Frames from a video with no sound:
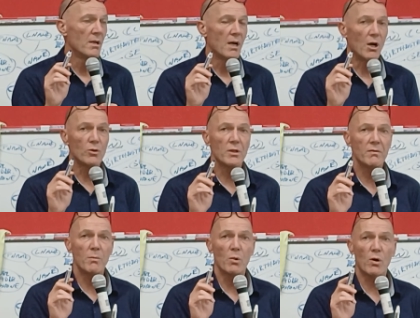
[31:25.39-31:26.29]
How did
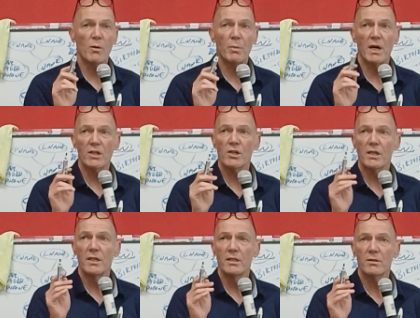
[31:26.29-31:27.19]
we model partial
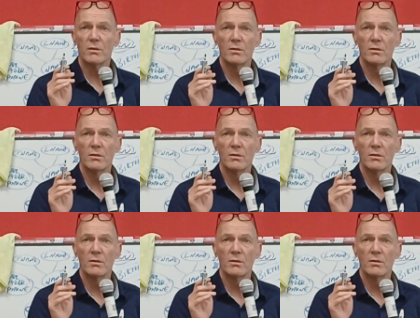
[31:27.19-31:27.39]
keys?